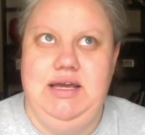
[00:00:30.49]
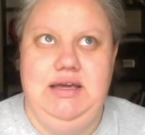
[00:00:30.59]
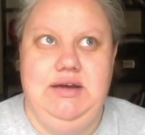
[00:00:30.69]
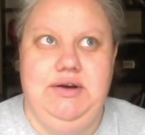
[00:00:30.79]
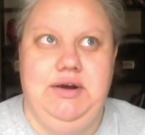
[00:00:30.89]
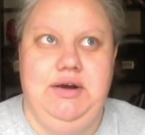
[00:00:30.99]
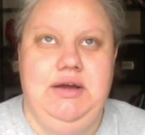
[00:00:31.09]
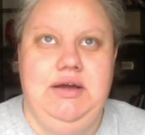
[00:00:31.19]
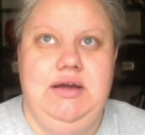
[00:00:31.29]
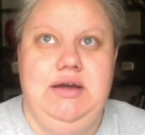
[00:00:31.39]
here
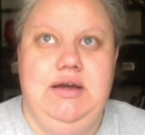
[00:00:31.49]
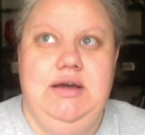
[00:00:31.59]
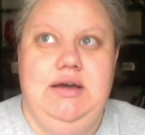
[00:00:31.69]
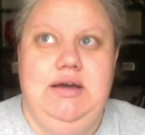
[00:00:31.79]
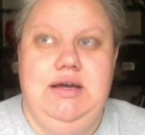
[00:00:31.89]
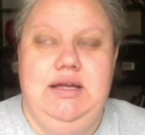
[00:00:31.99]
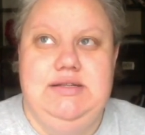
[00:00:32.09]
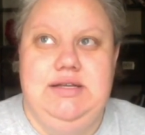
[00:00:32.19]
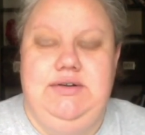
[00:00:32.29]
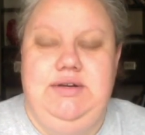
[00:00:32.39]
in
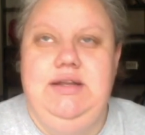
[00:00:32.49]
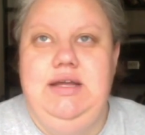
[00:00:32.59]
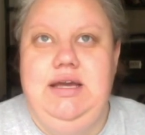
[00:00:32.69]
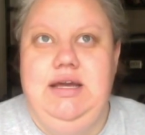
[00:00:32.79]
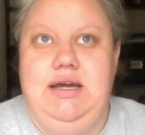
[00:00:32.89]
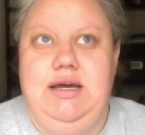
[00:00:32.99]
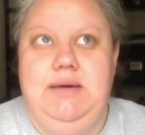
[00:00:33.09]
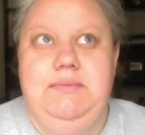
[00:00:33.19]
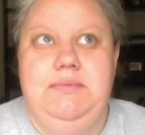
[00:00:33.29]
southern Indiana.